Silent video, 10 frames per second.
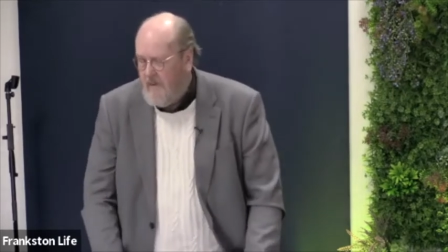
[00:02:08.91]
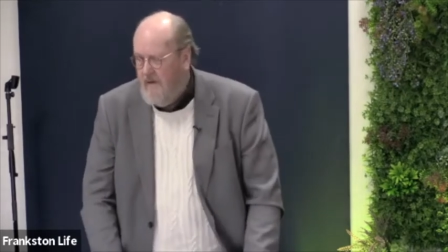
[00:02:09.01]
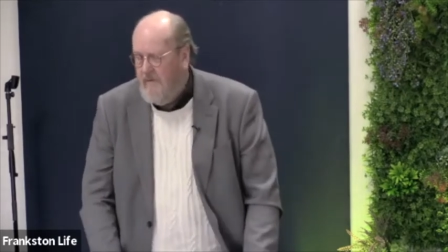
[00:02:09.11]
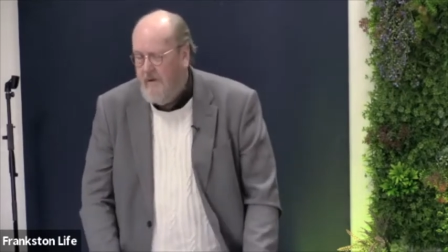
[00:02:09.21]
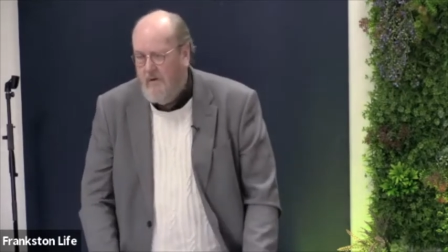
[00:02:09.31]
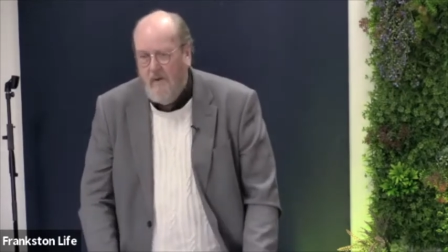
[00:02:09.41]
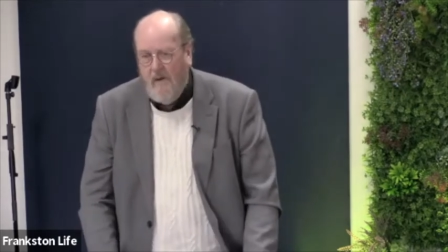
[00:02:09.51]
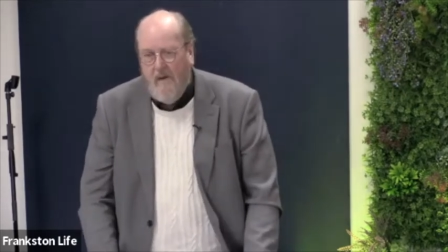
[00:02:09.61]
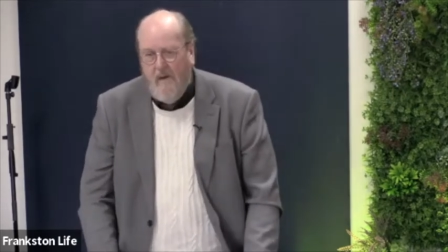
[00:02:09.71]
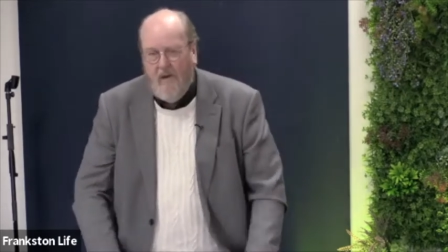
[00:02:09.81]
If you
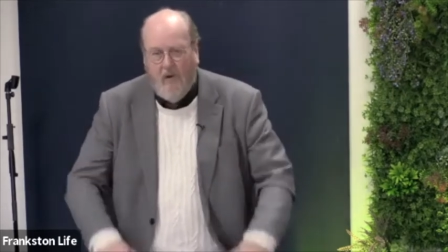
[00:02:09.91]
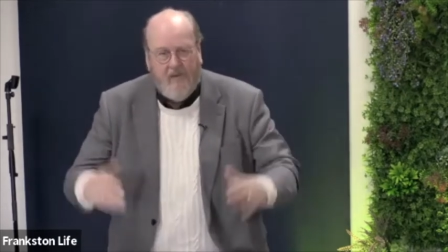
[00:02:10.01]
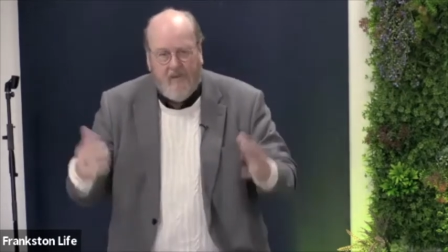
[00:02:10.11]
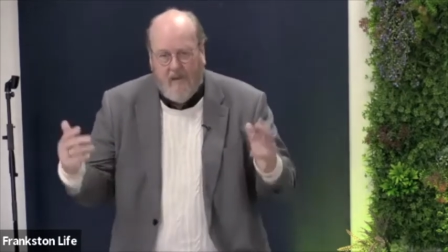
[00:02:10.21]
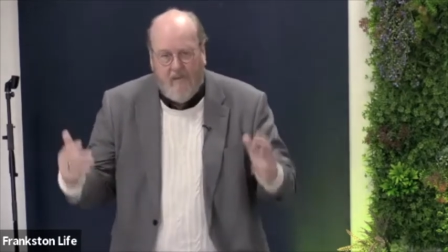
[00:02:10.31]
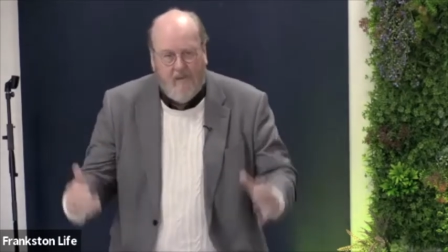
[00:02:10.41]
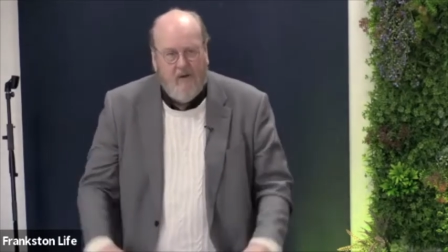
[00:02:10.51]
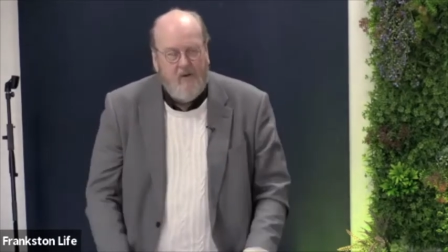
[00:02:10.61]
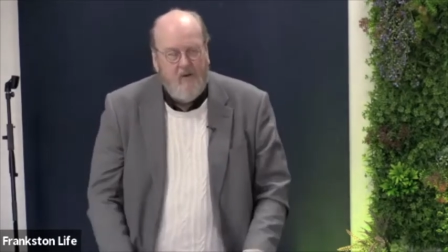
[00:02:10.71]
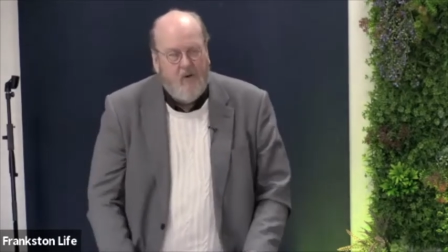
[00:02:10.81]
look for something
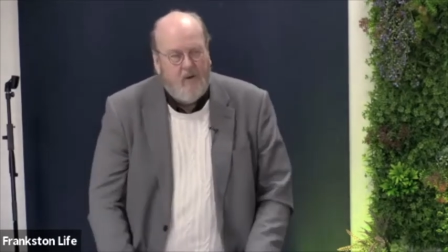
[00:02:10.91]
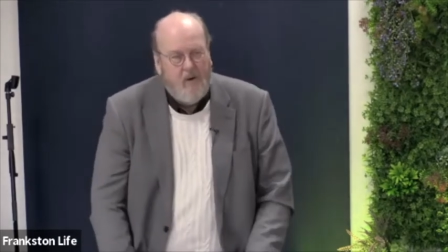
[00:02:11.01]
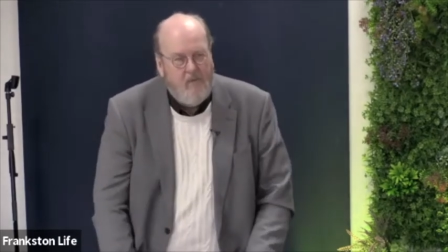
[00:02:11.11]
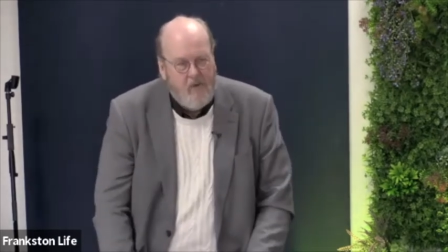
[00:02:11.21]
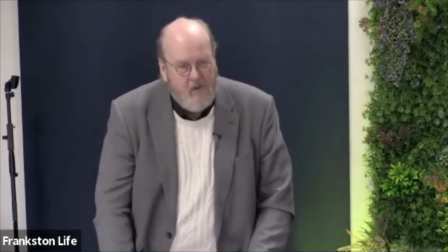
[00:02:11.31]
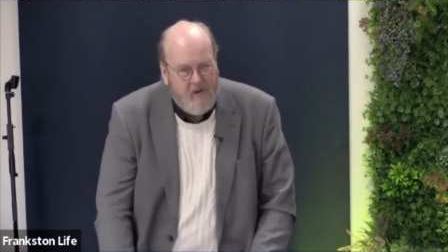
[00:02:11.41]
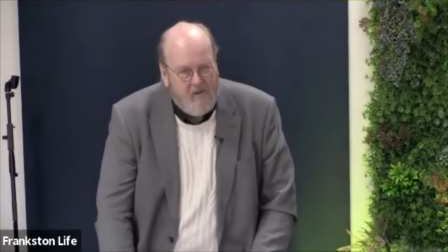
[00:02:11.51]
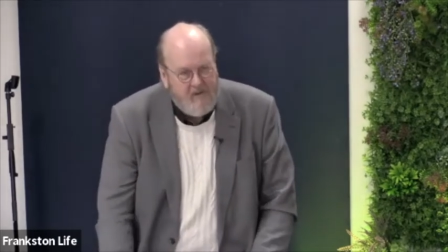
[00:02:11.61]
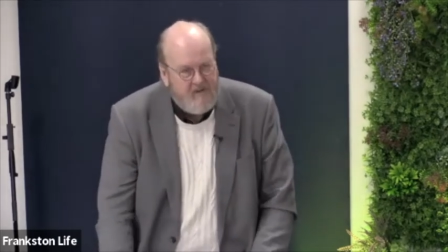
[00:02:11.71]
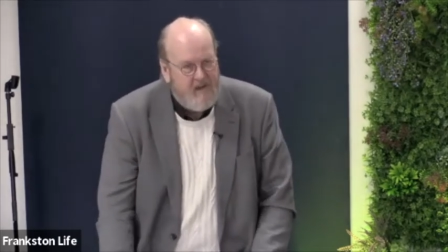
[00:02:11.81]
on your computer
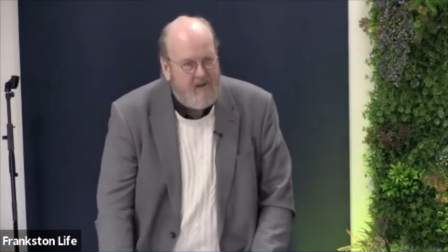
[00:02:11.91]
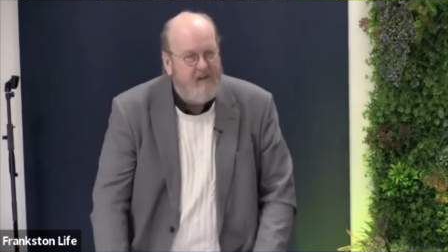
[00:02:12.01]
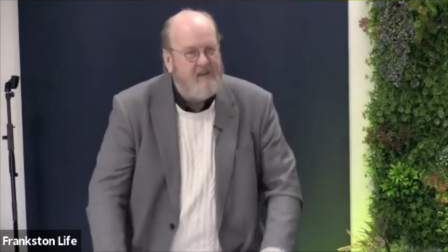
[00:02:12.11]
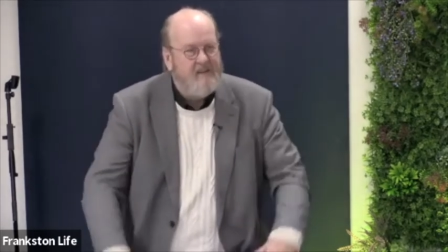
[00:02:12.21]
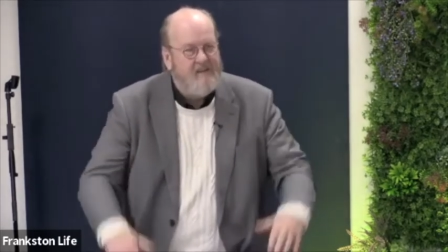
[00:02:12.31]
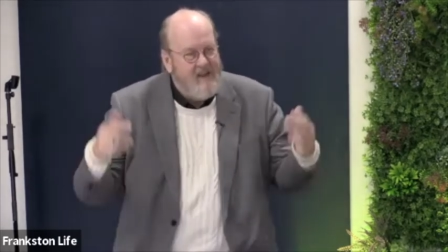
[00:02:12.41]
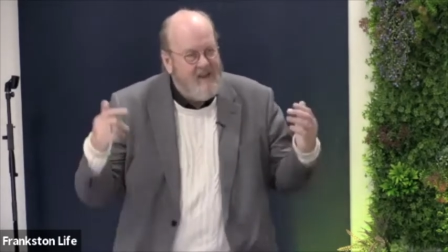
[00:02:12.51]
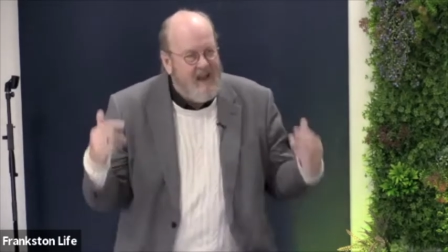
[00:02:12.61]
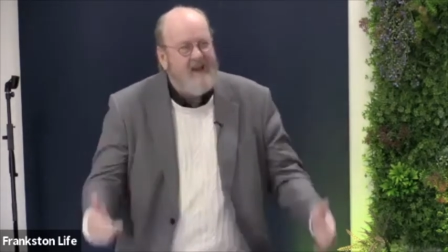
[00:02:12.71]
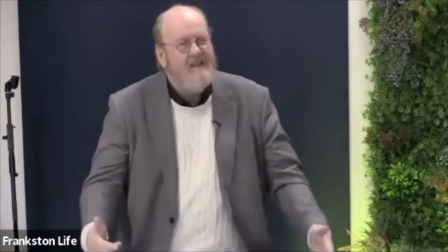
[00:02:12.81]
and suddenly you're
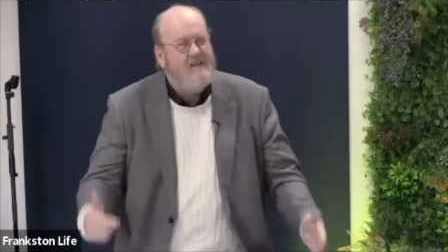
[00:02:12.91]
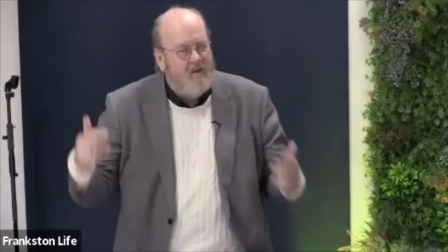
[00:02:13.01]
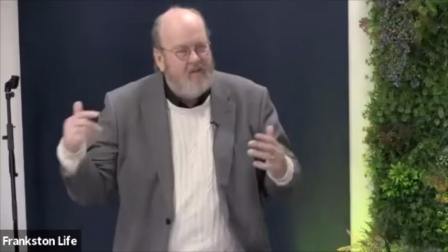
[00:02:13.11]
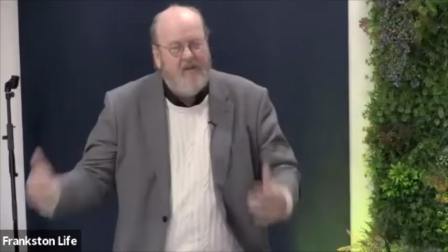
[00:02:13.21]
seeing ads on